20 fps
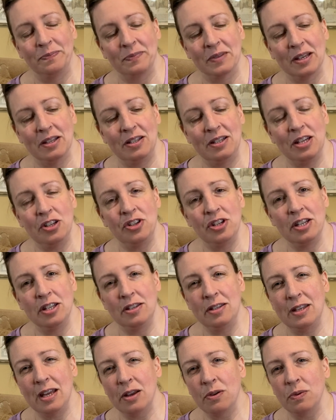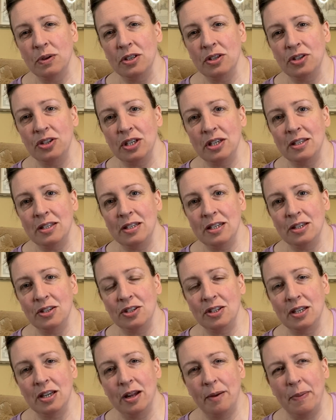Stitching and Sequins. She
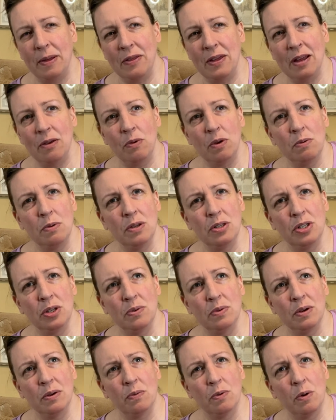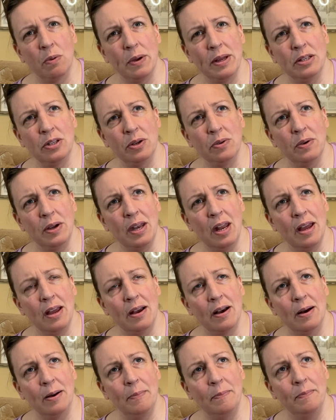stitched it up. I think were we doing
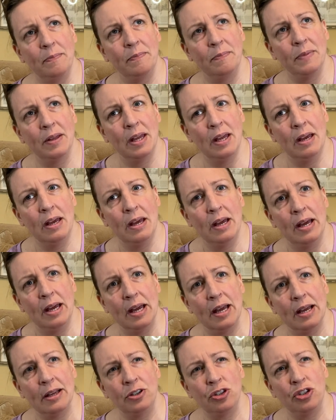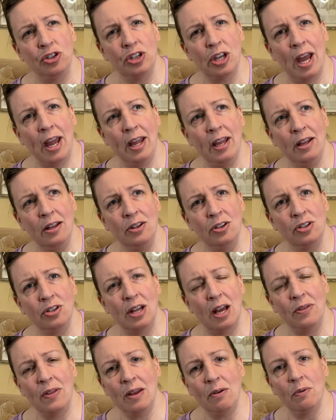a exchange? I
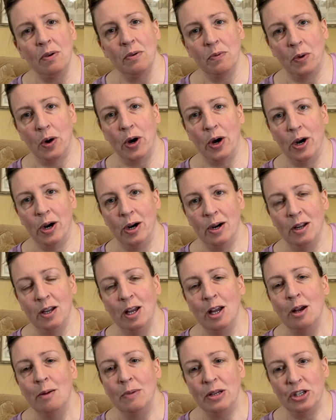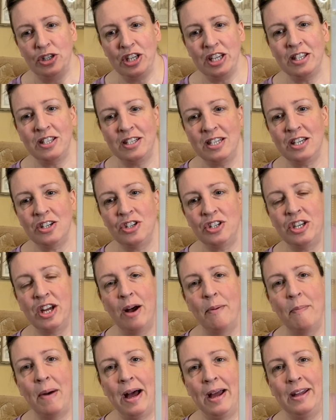think we were, but she stitched
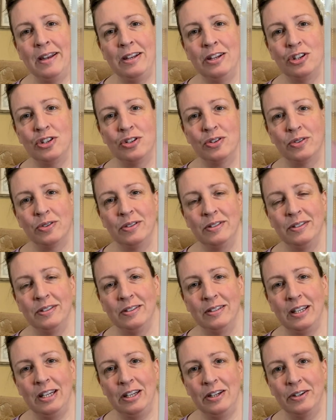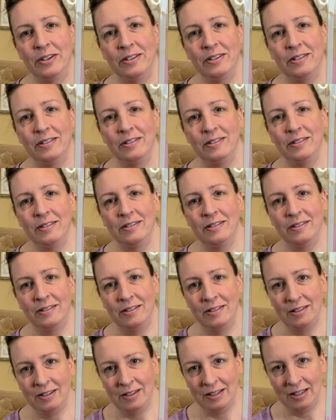up my initial here.
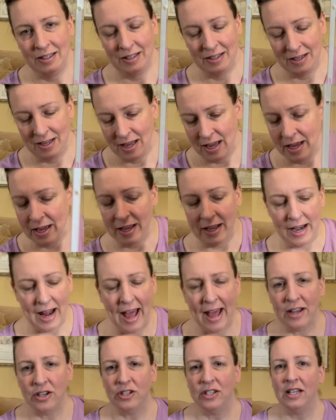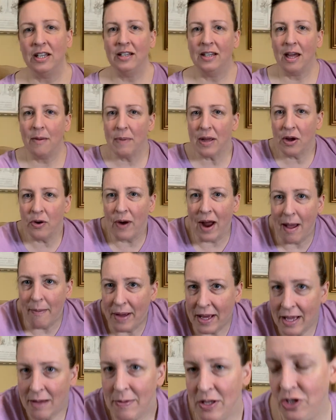And actually, let me grab
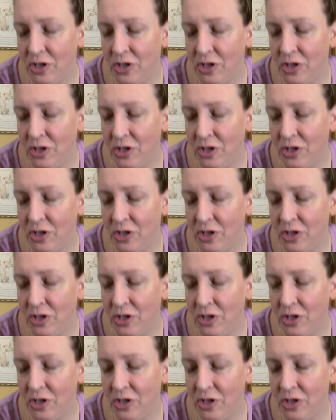it. Give me